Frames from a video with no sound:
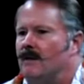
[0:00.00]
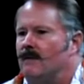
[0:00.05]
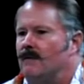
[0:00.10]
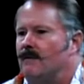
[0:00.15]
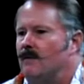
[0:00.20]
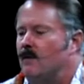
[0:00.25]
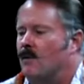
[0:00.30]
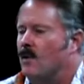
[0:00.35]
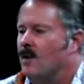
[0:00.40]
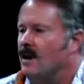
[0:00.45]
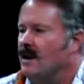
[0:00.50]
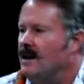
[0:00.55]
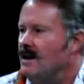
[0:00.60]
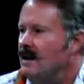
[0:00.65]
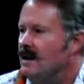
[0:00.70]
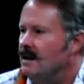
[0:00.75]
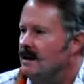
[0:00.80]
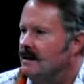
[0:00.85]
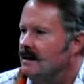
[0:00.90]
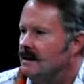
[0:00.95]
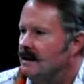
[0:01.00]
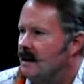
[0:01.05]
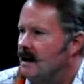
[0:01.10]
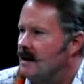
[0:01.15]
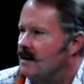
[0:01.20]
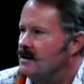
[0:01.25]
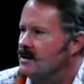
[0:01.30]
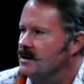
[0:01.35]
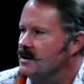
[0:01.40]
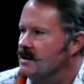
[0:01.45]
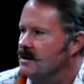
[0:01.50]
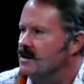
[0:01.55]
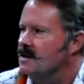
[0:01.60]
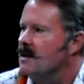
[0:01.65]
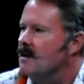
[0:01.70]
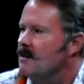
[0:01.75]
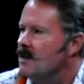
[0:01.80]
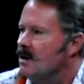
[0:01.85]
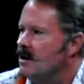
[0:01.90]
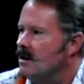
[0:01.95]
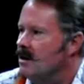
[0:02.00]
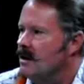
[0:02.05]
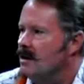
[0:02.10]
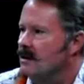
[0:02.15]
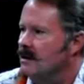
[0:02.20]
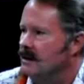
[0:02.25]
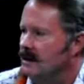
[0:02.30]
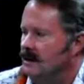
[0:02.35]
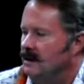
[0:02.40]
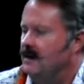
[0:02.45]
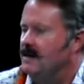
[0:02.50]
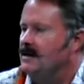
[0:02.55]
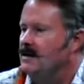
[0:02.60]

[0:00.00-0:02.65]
48,000 some odd